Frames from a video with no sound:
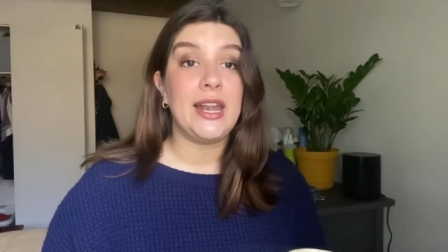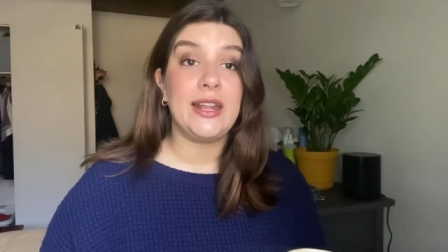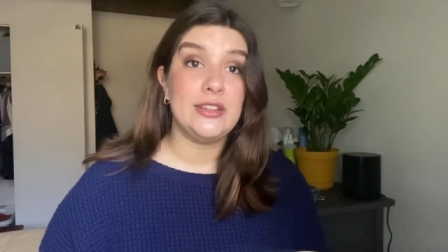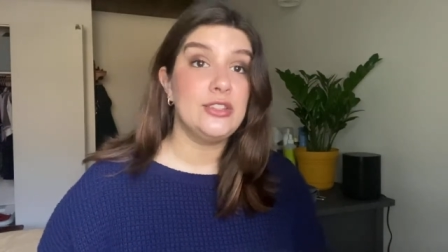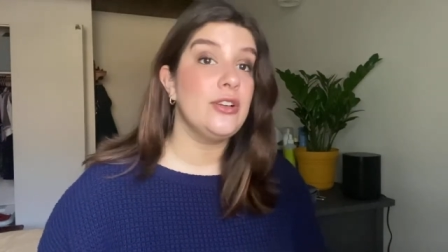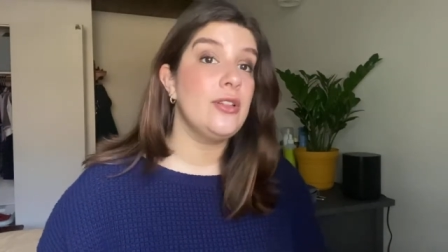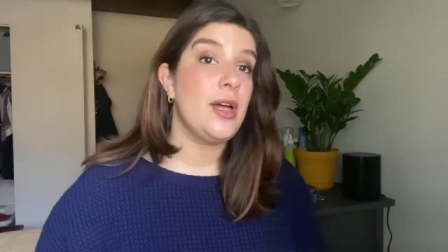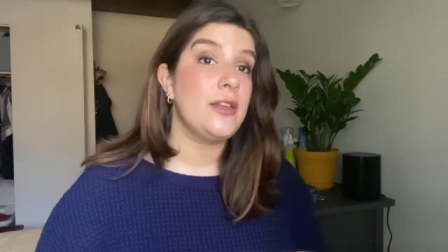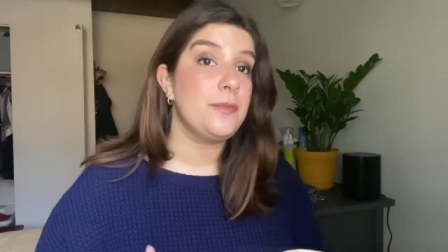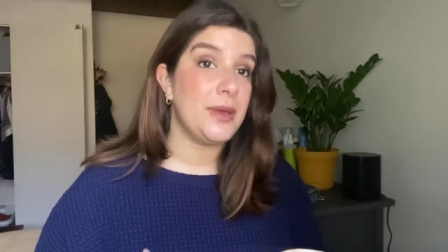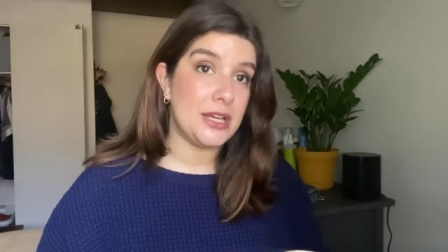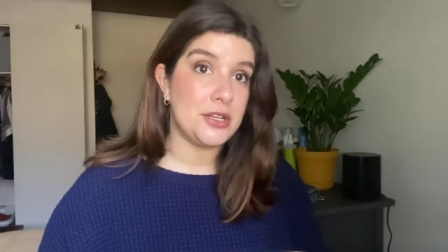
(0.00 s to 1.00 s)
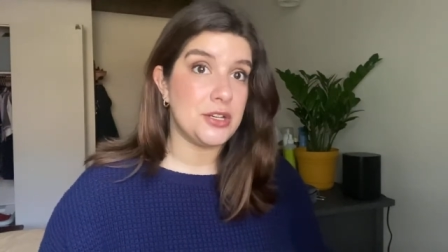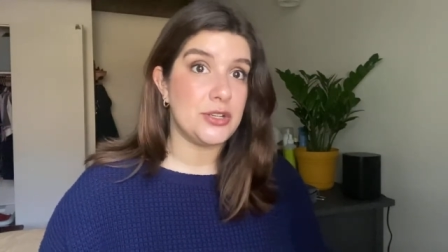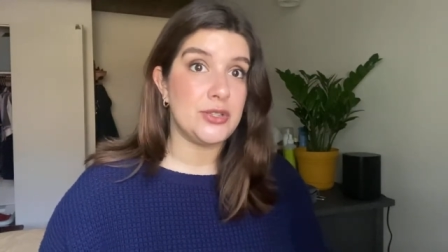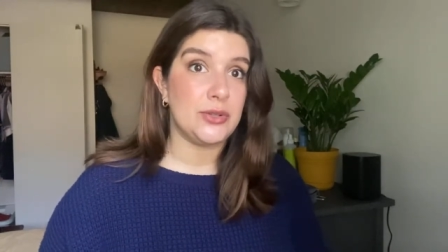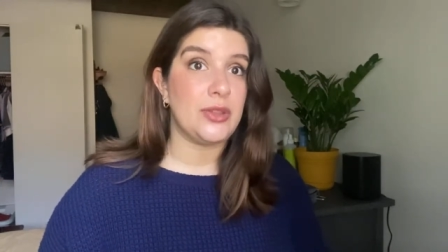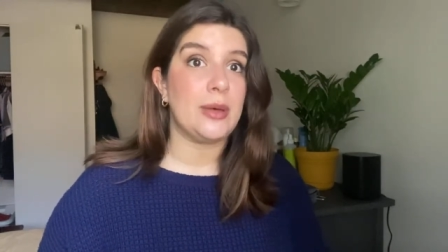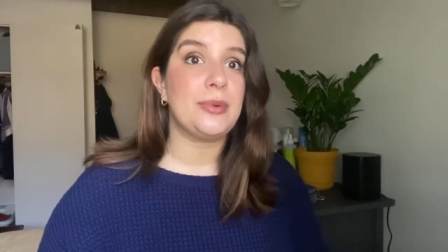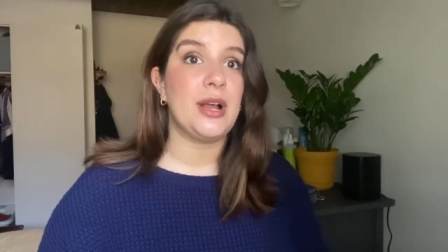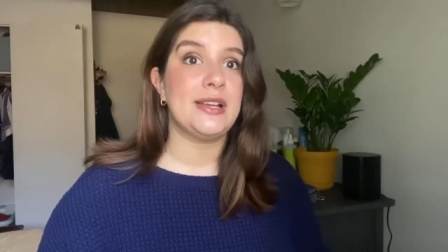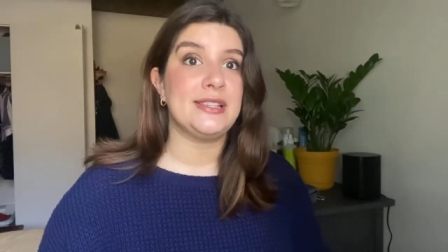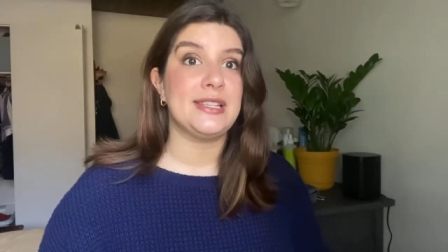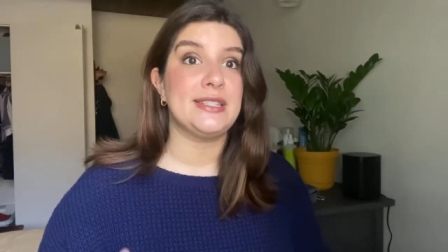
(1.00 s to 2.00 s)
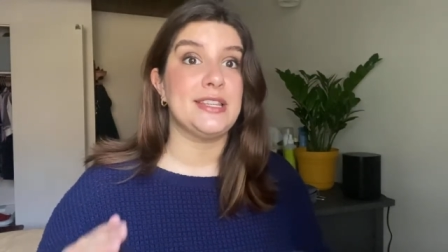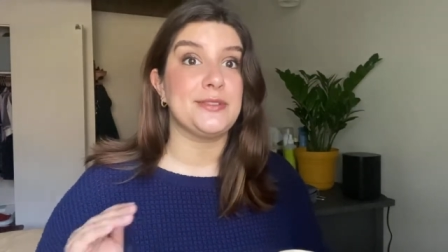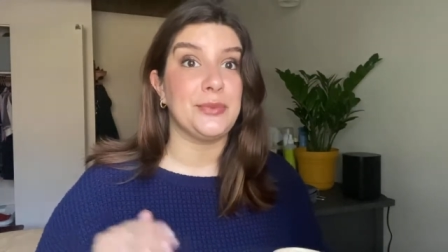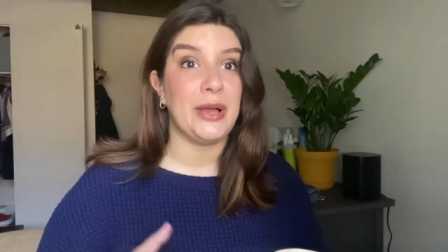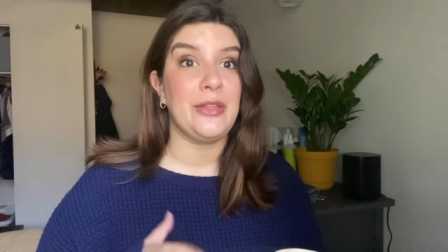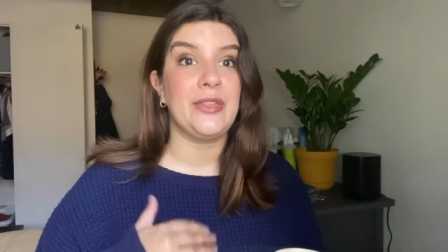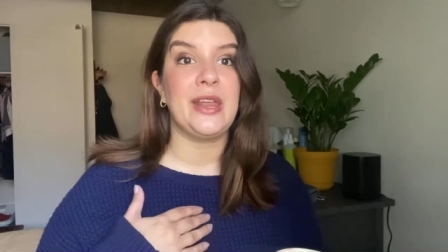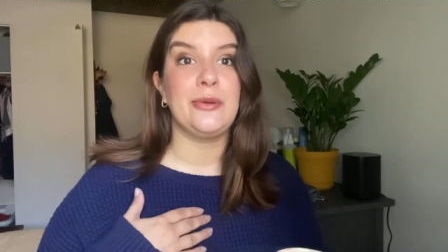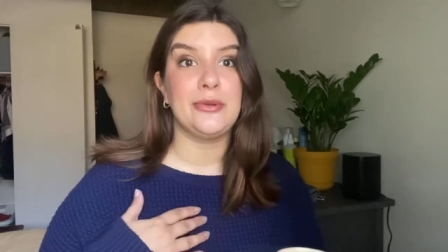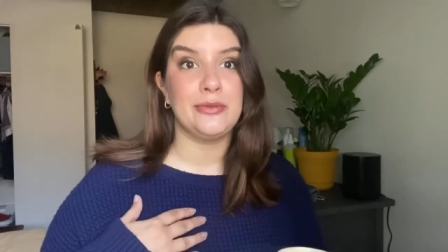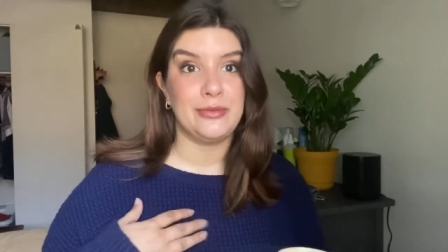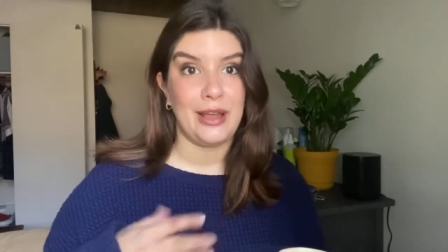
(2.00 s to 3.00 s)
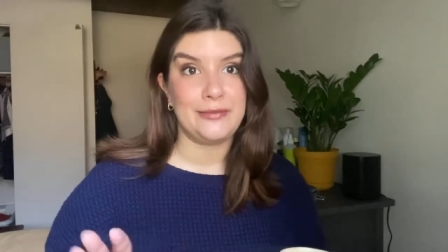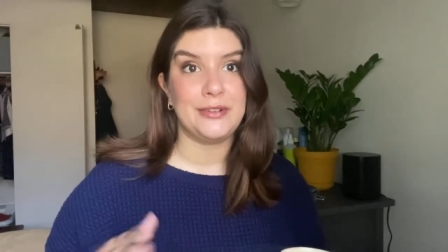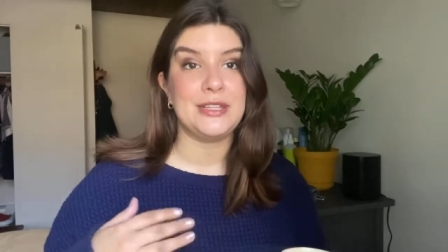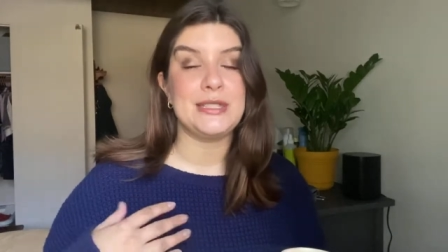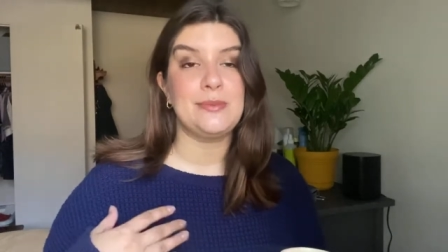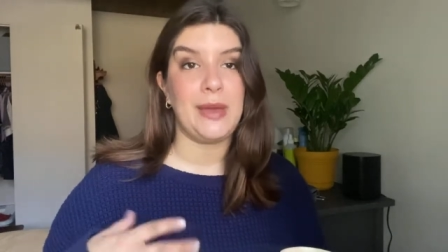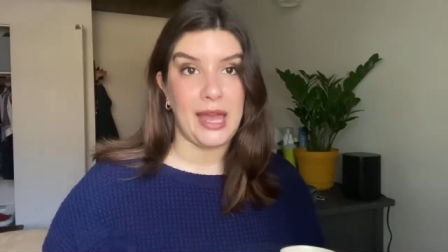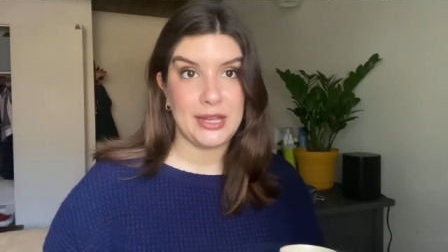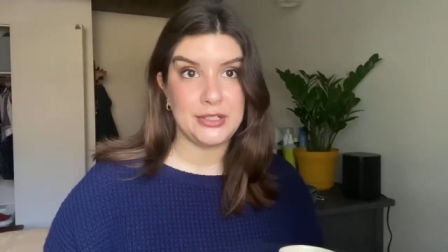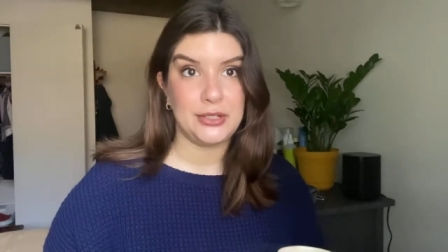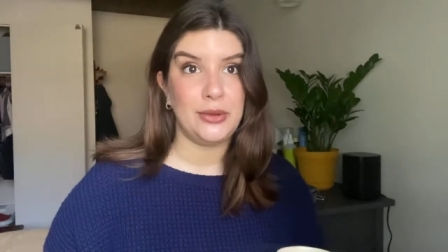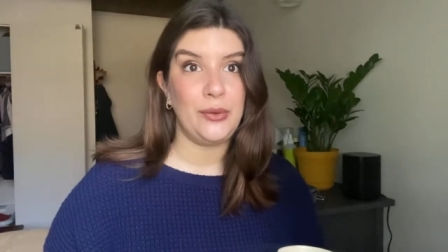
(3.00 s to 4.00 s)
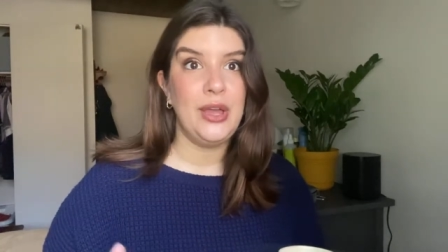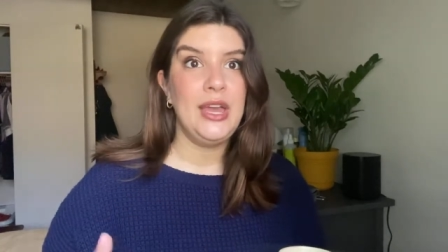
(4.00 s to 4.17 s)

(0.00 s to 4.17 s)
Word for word: And I took a lot of pictures through that process as well that I would reference back to.